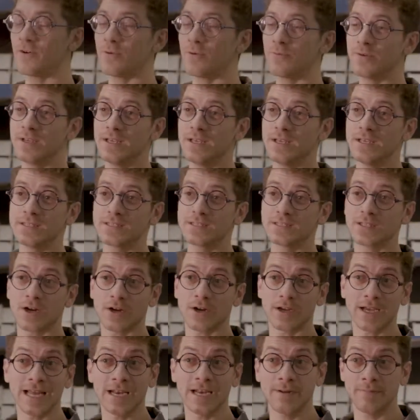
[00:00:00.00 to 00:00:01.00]
we
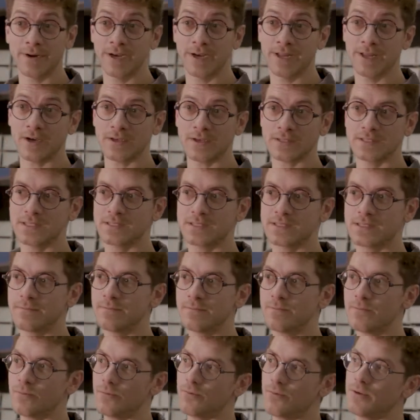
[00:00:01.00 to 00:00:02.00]
start calibrating our
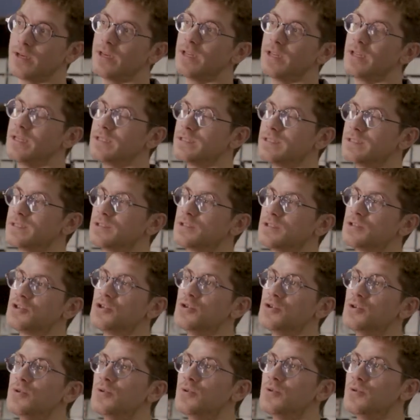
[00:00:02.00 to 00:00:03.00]
system, we need
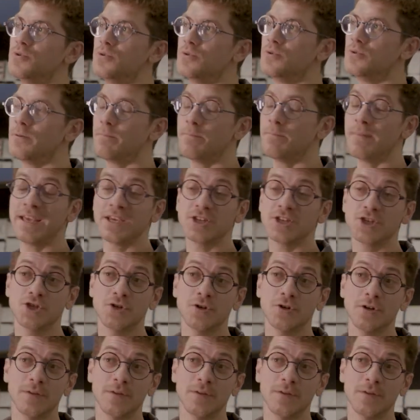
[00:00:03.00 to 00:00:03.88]
to make sure